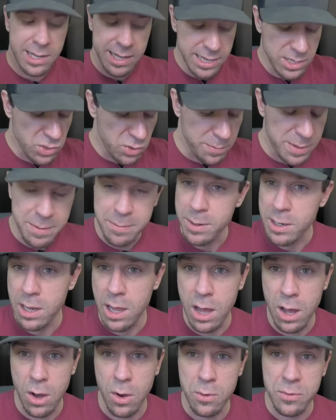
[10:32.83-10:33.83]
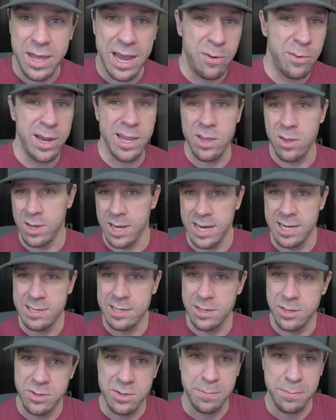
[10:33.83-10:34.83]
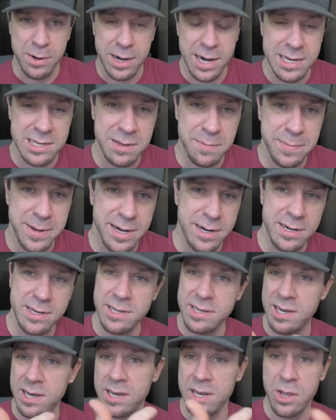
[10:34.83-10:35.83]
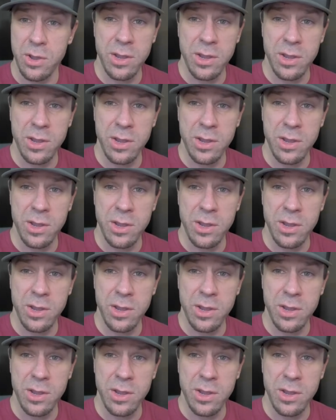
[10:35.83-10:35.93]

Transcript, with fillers: Links will be below. That way you guys can do some price comparison.